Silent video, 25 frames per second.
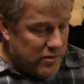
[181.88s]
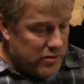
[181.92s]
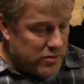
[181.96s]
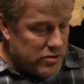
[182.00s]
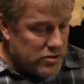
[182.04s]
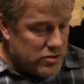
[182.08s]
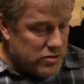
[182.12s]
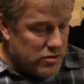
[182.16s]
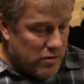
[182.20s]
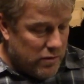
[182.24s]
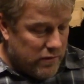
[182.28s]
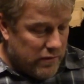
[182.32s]
her
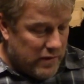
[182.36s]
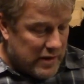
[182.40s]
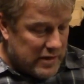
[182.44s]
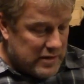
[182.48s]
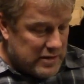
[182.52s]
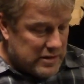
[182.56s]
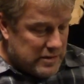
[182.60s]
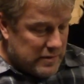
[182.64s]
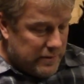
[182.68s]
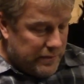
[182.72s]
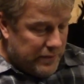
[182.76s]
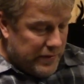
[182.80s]

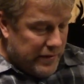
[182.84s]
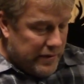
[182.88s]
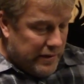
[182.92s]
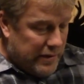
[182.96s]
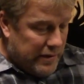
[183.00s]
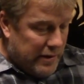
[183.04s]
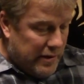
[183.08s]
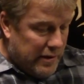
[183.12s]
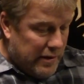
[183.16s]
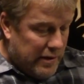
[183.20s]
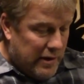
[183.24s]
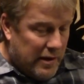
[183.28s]
cervix,
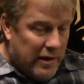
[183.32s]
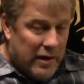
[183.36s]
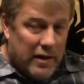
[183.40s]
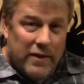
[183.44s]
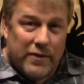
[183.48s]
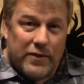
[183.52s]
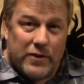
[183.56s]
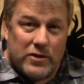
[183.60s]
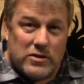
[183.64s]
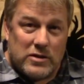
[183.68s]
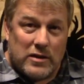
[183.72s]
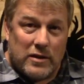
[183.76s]

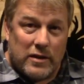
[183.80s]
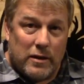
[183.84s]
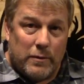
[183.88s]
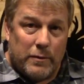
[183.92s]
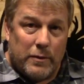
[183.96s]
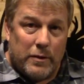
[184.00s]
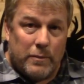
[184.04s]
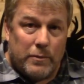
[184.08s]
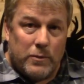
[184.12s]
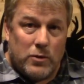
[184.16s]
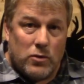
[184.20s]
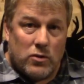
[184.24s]
there's a little
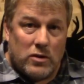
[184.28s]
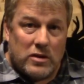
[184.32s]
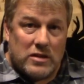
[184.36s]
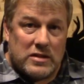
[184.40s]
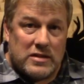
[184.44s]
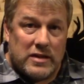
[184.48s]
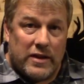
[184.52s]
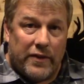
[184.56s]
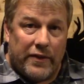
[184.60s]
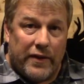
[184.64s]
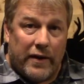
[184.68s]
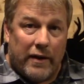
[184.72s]
bit of
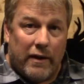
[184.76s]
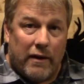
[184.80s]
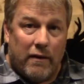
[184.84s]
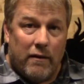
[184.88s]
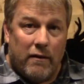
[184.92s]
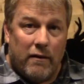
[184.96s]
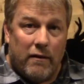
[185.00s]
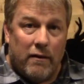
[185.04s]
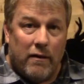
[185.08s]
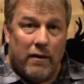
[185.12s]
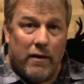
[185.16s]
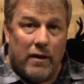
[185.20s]
mucus in there,
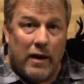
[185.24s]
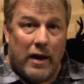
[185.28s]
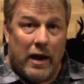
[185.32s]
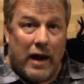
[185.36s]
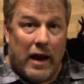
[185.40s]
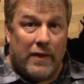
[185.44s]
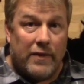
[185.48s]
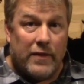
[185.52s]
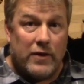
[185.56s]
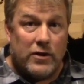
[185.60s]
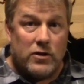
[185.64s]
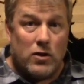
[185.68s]

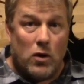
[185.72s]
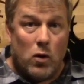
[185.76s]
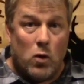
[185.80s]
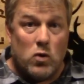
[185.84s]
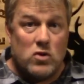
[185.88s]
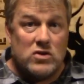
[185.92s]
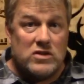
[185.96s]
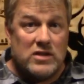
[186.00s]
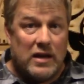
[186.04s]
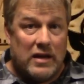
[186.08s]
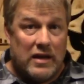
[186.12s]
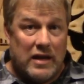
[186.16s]
and the
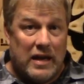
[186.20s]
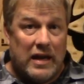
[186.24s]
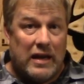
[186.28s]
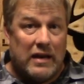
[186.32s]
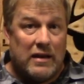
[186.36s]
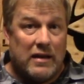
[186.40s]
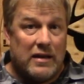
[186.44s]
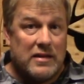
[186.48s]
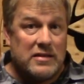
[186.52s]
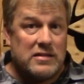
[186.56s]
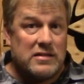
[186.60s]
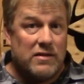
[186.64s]
doe's in
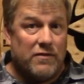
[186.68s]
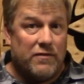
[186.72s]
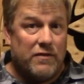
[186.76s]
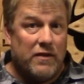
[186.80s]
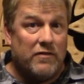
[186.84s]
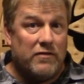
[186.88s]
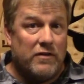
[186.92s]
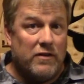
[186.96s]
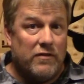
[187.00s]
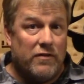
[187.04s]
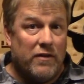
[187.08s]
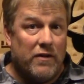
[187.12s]
heat. It's the
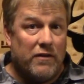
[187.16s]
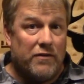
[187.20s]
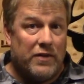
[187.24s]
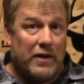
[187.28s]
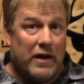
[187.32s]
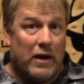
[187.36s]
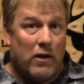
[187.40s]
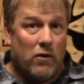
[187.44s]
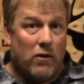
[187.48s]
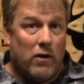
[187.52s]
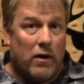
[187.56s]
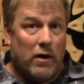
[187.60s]
55th
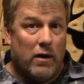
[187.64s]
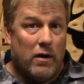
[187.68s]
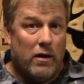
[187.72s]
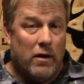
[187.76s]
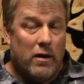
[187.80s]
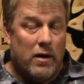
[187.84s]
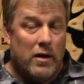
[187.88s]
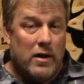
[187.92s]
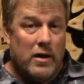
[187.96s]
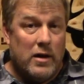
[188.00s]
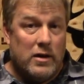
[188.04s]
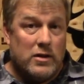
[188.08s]
hour,
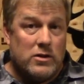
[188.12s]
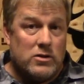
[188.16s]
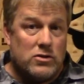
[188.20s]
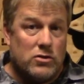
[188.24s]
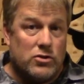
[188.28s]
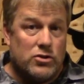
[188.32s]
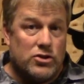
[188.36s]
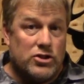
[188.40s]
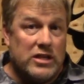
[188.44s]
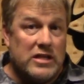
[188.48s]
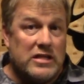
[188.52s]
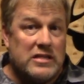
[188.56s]
so
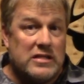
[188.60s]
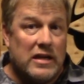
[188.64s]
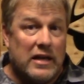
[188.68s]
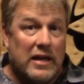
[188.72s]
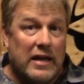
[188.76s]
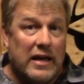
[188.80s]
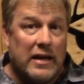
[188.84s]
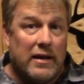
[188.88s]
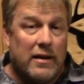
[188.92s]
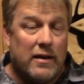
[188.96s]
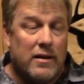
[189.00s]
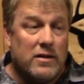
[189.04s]
she's in
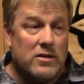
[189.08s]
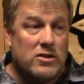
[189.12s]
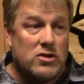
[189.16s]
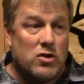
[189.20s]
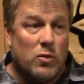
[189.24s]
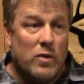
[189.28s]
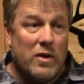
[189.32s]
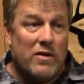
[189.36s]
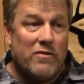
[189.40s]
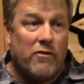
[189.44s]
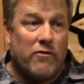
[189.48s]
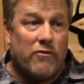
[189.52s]
heat. So
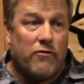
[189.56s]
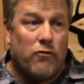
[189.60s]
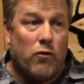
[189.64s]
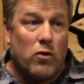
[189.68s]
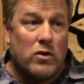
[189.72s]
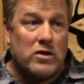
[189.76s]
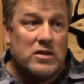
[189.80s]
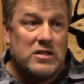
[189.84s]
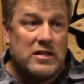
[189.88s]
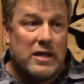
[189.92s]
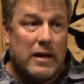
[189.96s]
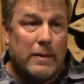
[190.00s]
we have a
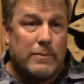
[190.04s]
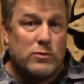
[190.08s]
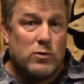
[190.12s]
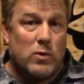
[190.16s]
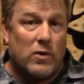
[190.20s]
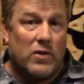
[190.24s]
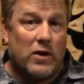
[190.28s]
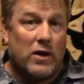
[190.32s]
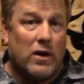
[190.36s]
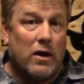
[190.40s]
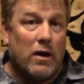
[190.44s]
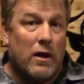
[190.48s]
forceps
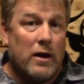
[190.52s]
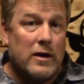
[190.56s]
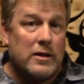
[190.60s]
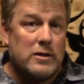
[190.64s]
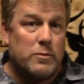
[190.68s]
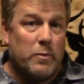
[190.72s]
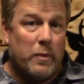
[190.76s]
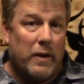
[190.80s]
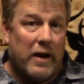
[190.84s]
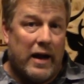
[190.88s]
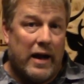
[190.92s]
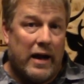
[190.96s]
with a gauze
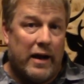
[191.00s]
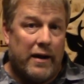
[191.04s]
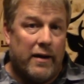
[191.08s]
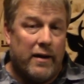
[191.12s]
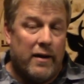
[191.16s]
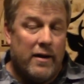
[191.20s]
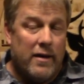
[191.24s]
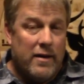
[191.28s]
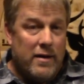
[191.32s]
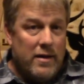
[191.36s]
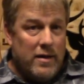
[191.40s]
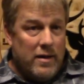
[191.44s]
pad,
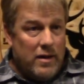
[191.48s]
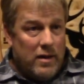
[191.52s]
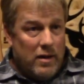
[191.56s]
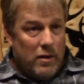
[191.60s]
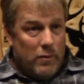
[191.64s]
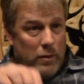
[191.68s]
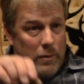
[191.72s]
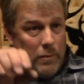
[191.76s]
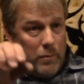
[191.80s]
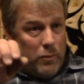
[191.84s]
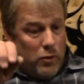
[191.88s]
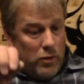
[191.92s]
and
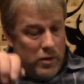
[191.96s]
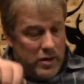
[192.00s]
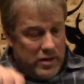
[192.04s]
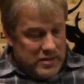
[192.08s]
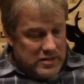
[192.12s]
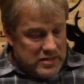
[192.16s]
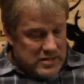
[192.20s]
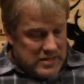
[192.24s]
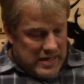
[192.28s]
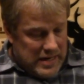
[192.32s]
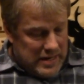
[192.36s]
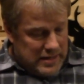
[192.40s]
we put it
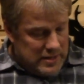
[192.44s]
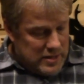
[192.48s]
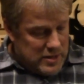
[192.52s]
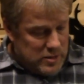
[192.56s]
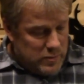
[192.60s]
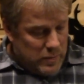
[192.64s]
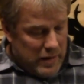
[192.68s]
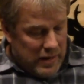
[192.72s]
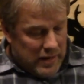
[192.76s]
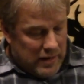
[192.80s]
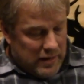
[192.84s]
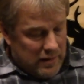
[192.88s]
inside the
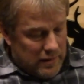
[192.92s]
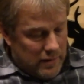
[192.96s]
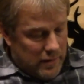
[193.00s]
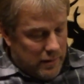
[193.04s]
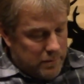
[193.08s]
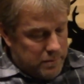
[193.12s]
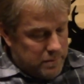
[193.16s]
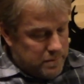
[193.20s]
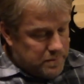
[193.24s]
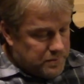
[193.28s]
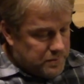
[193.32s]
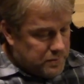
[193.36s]

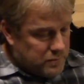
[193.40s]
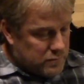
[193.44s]
speculum,